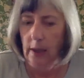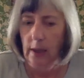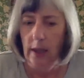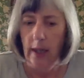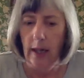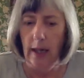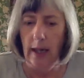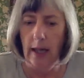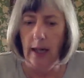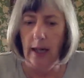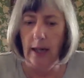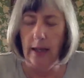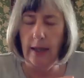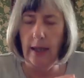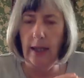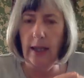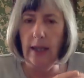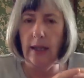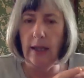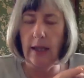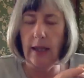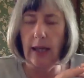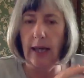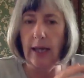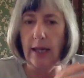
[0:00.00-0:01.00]
Uh, I
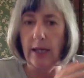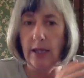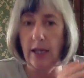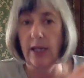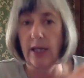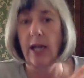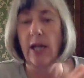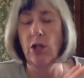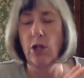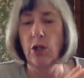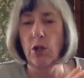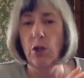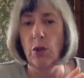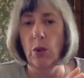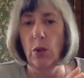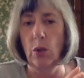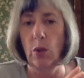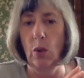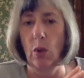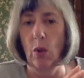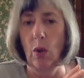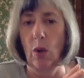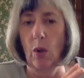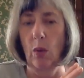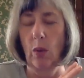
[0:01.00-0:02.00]
think international
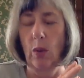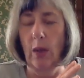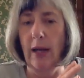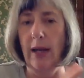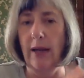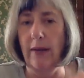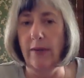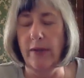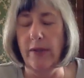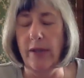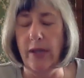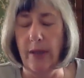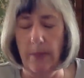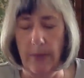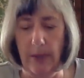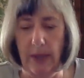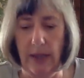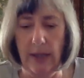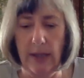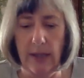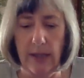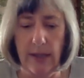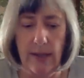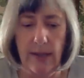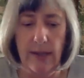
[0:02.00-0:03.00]
law will have
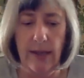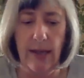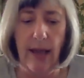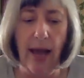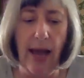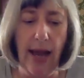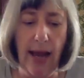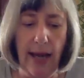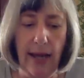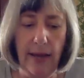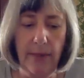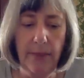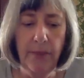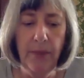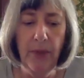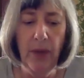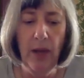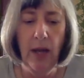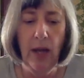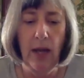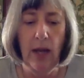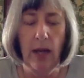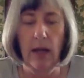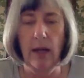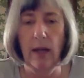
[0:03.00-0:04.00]
something to say,
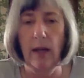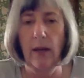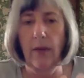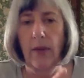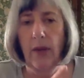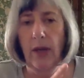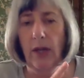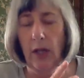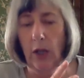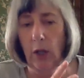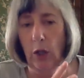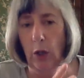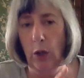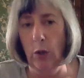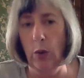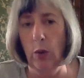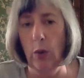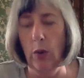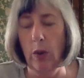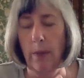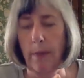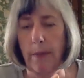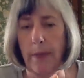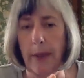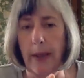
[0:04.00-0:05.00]
and I think
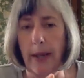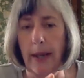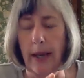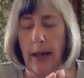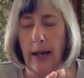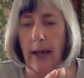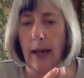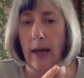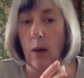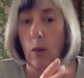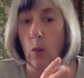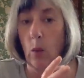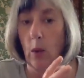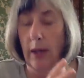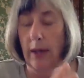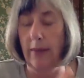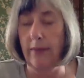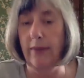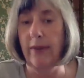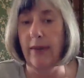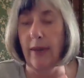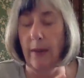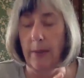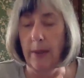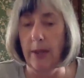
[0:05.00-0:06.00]
Europe uh, will have
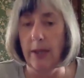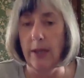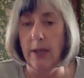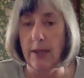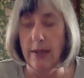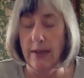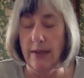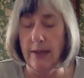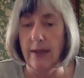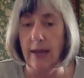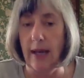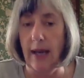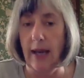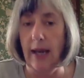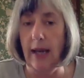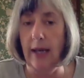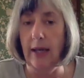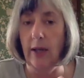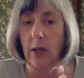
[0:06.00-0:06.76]
something to say.